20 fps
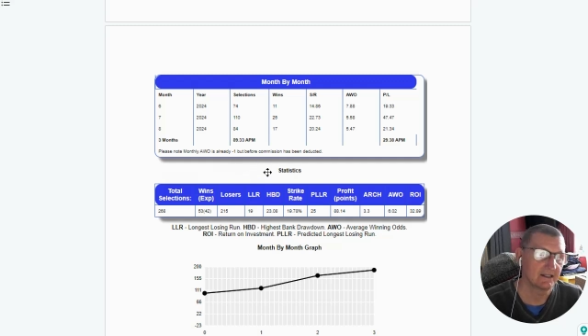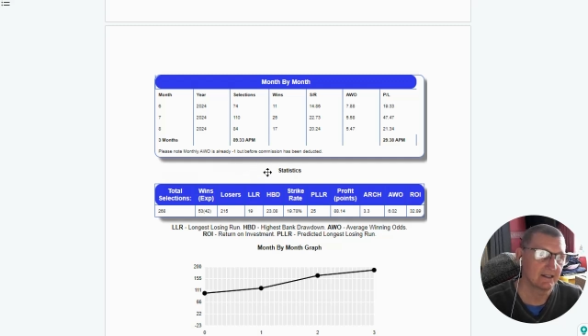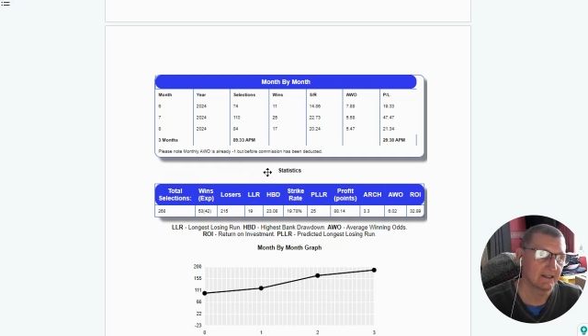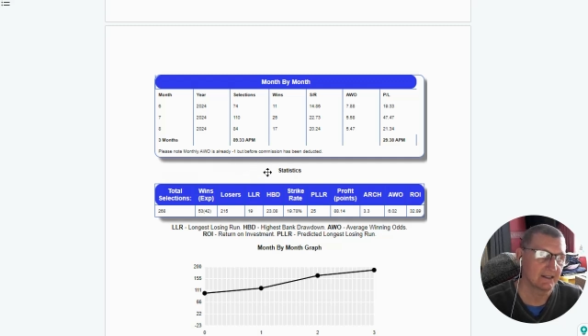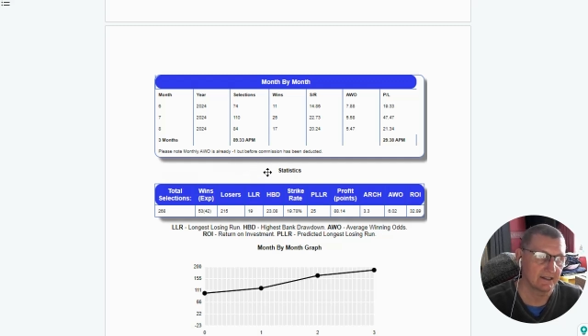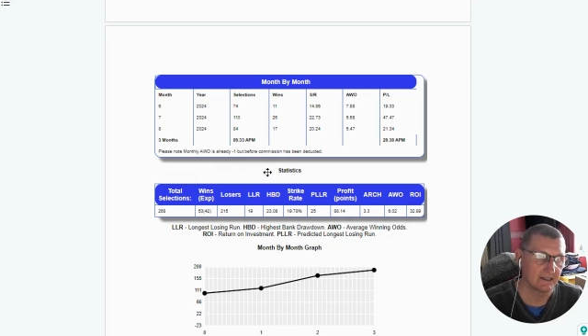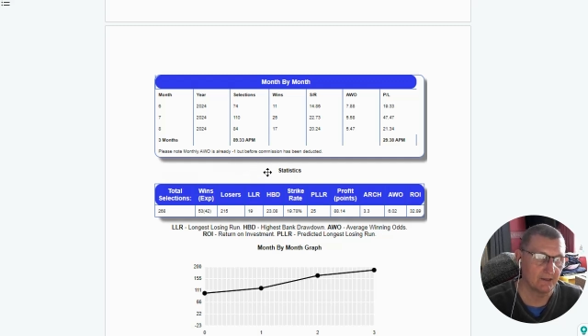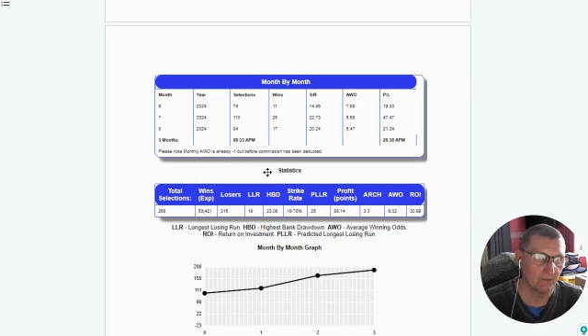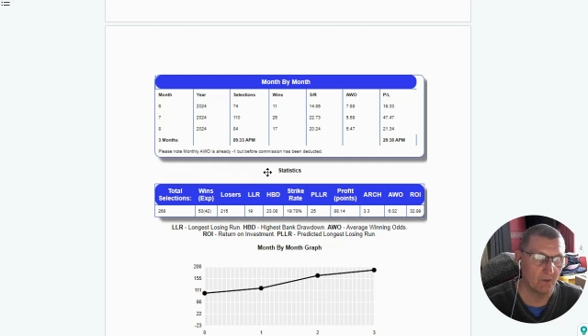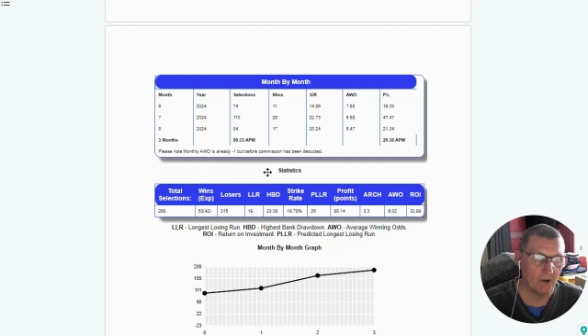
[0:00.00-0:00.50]

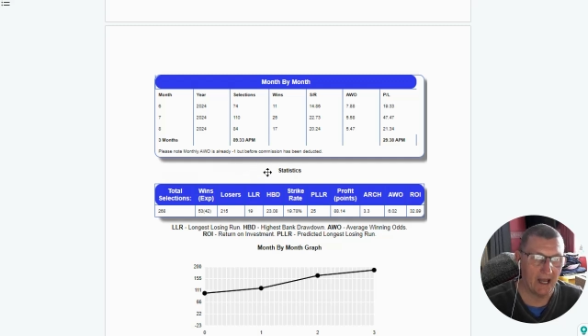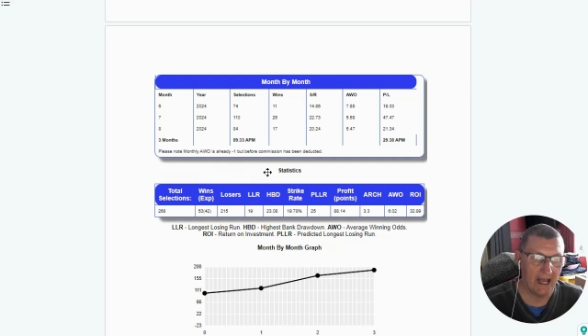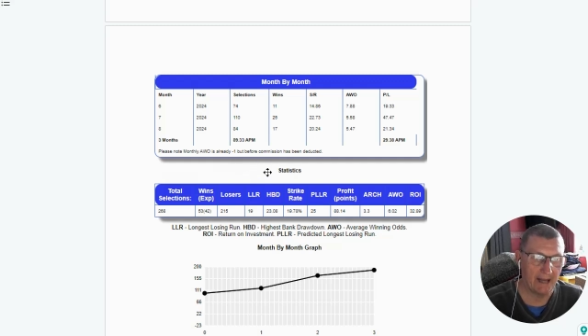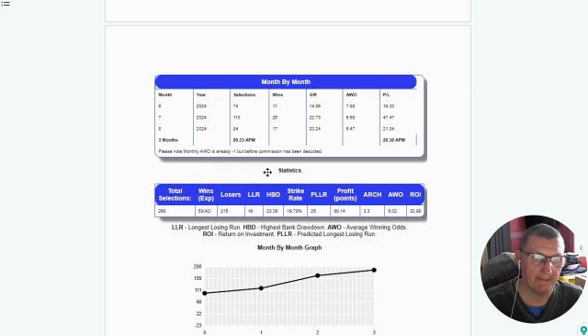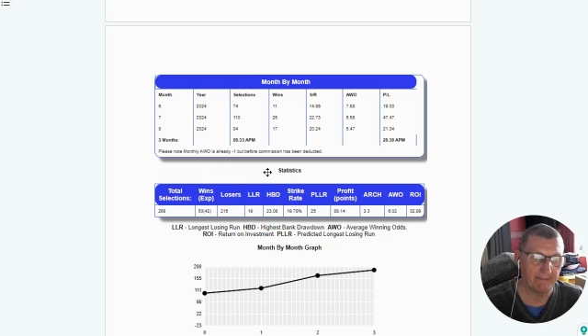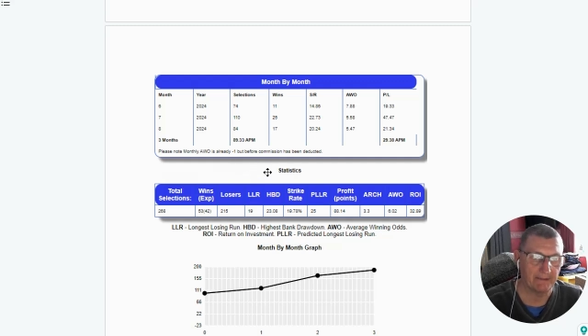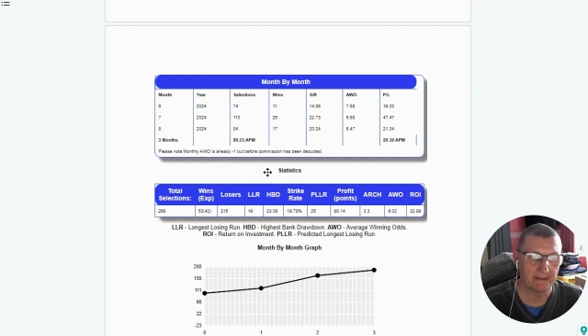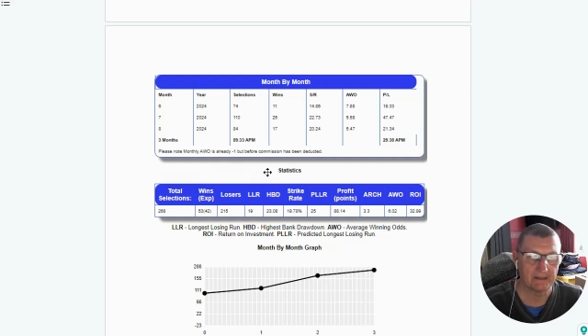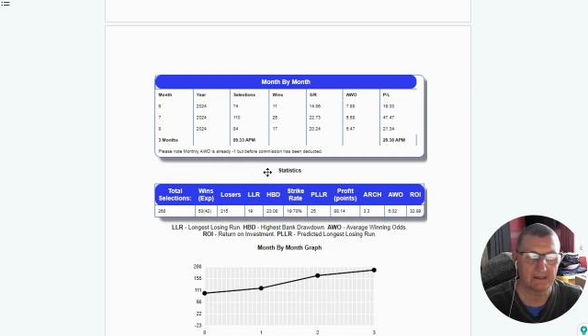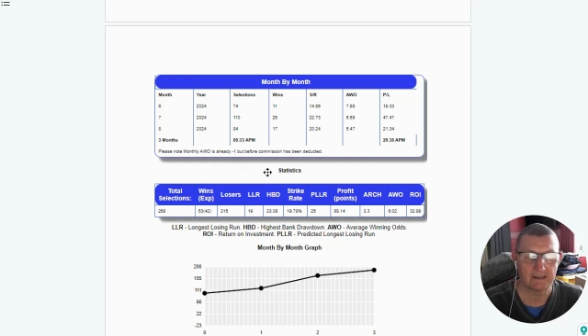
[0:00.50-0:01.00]
see what
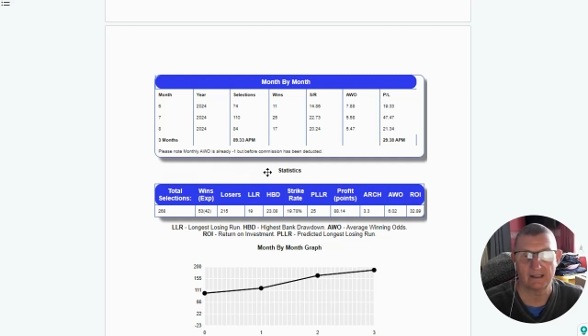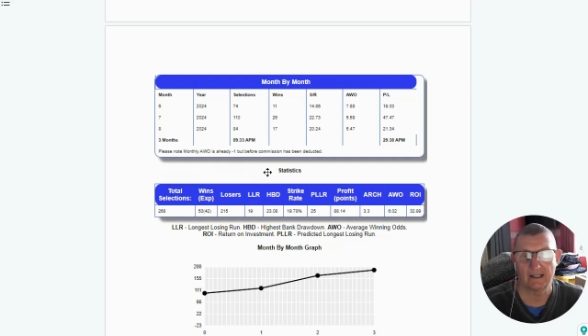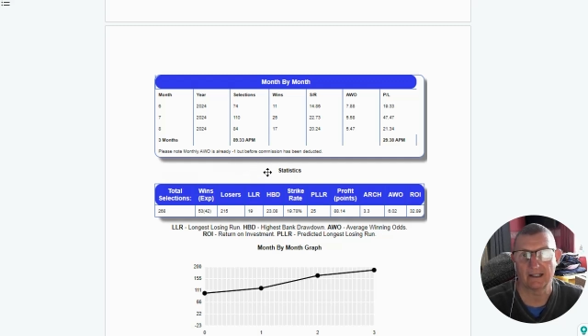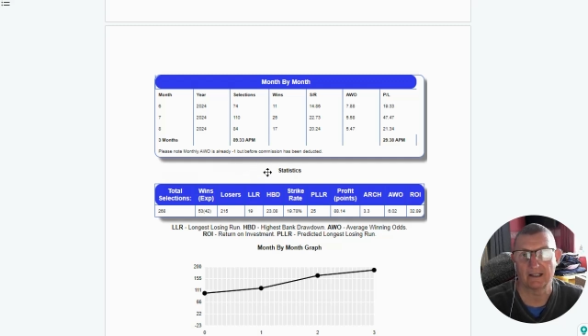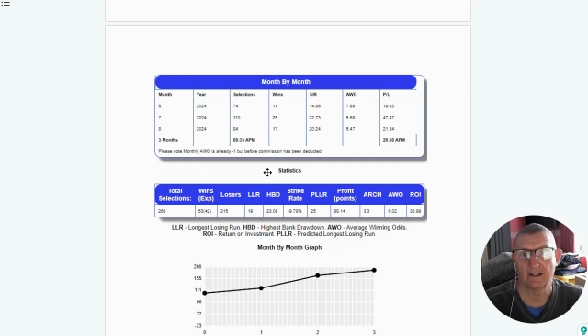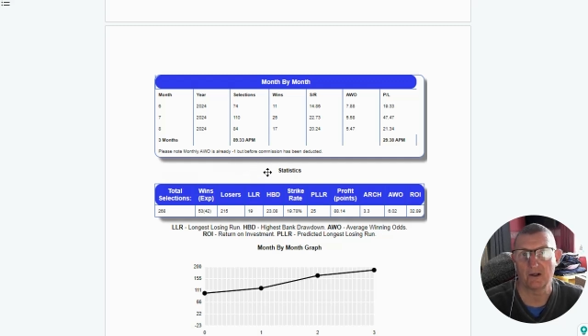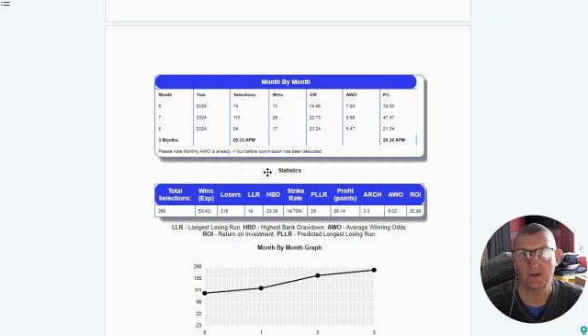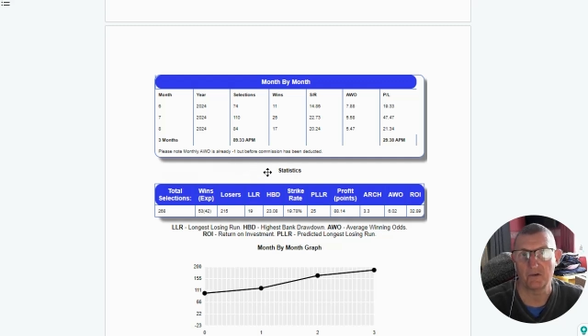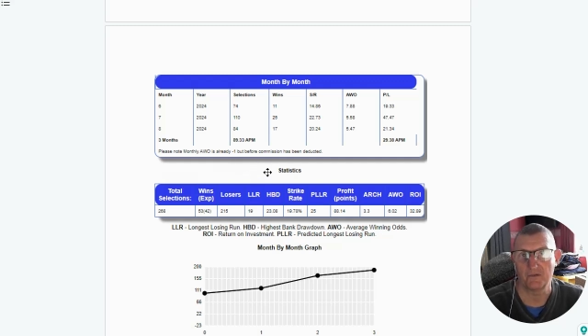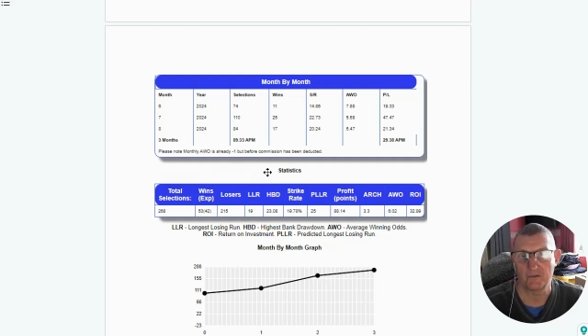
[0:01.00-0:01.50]
happens, and then
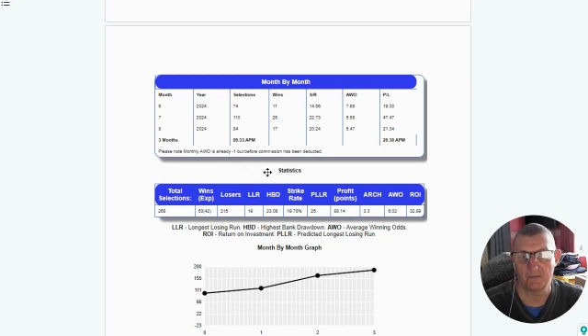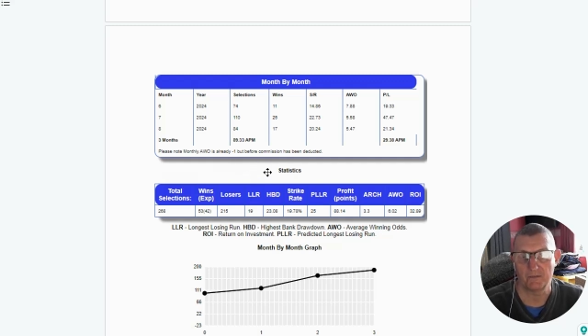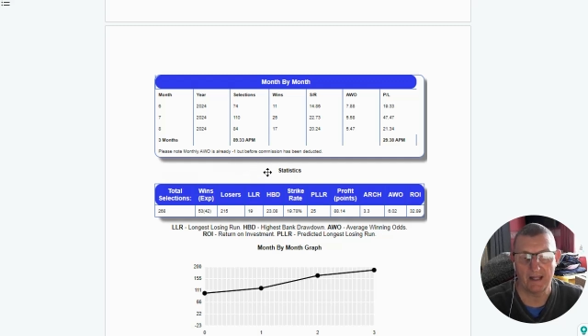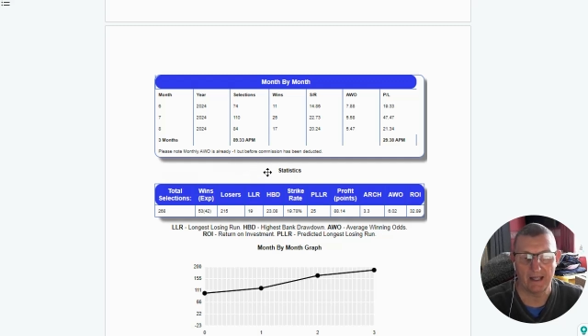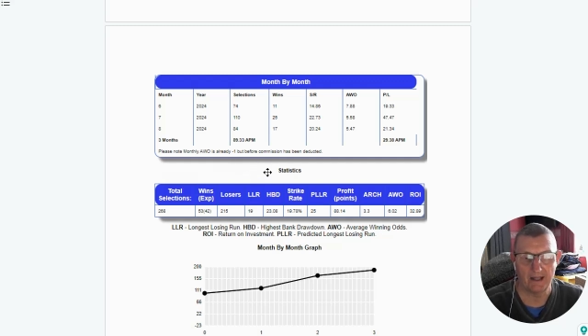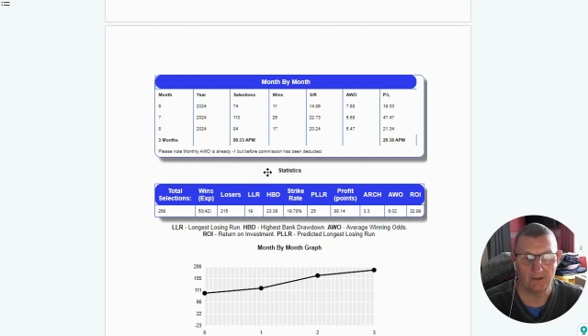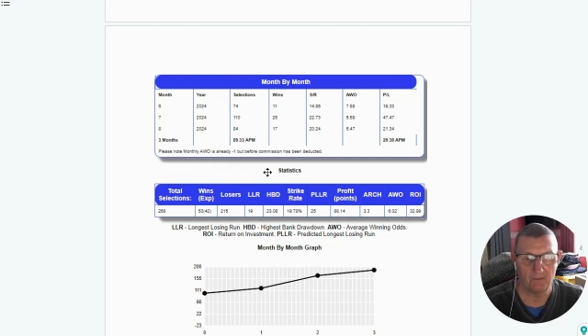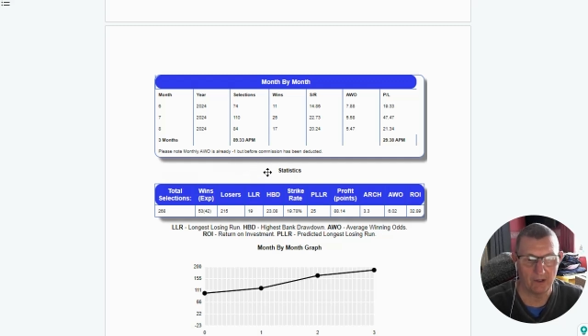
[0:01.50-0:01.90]
go from there.